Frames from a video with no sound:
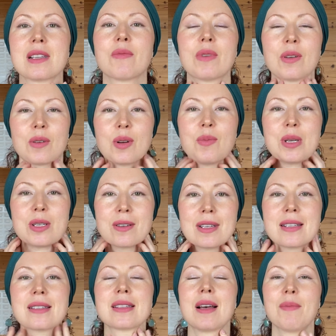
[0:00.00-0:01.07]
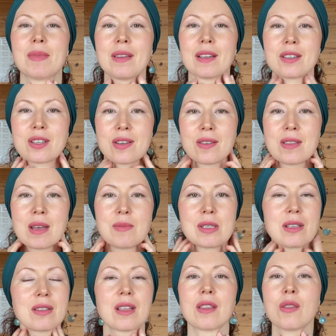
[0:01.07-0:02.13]
we're going to be doing something to them
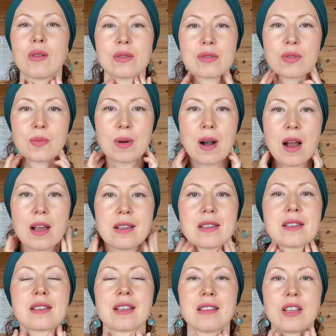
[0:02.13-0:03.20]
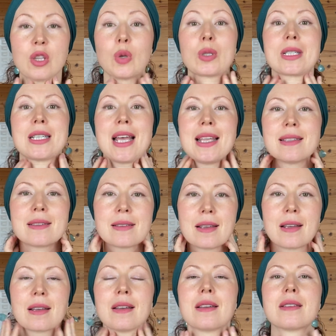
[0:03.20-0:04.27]
so they're not surprised and they're not
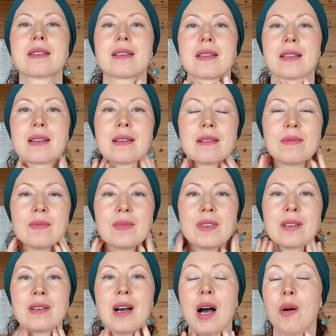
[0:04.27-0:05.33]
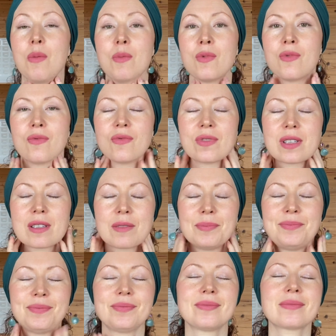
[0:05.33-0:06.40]
tensing into our moves.
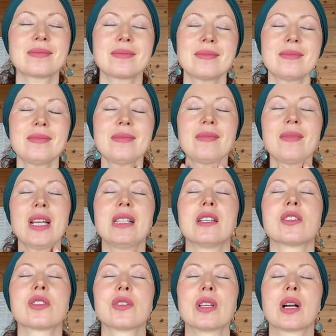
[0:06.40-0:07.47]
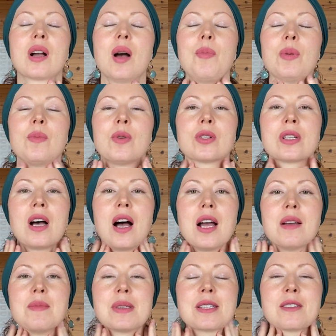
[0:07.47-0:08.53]
Let's do that a couple more
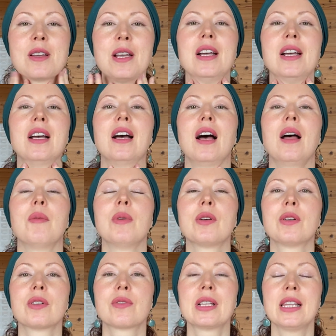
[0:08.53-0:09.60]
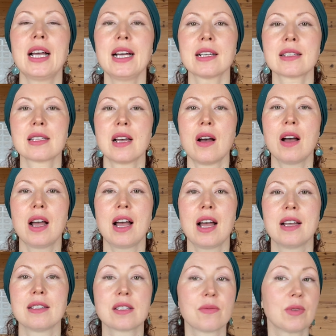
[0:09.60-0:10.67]
times. And we're going to relax our
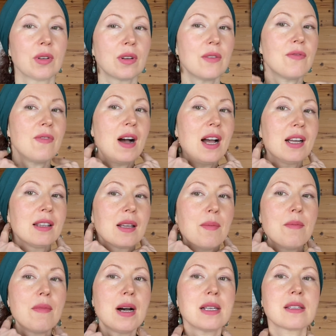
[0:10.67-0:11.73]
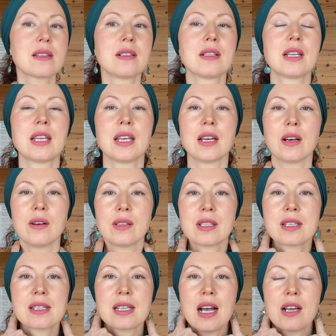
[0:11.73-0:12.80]
hands. So we're going to find a muscle here on
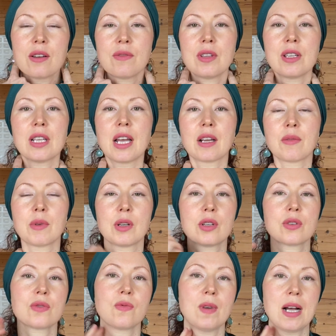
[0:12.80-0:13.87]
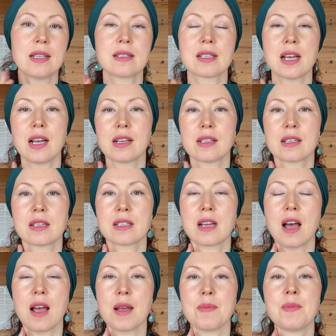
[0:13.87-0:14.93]
the side of the neck. We're going to do one side at a
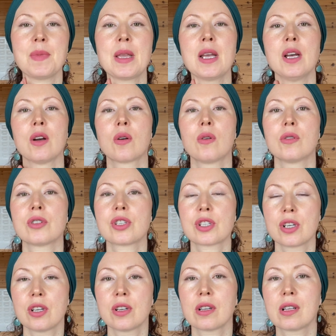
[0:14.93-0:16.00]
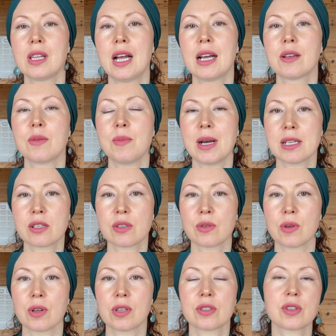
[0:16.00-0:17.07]
time, called
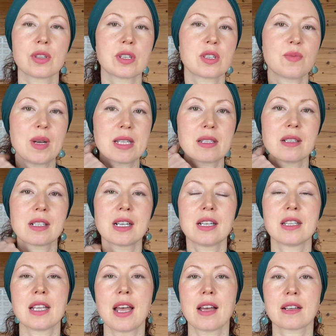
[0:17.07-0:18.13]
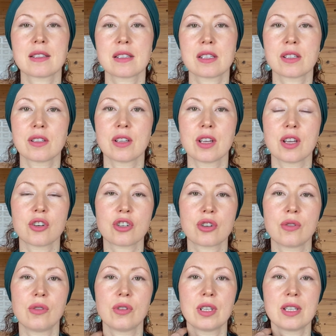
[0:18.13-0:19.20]
sternocleidomastoid. So this muscle connects the
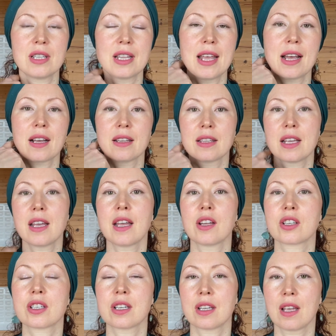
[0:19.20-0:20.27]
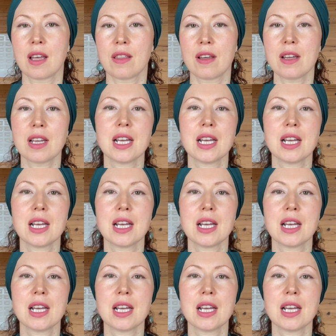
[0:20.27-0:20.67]
shoulder, neck and the head together,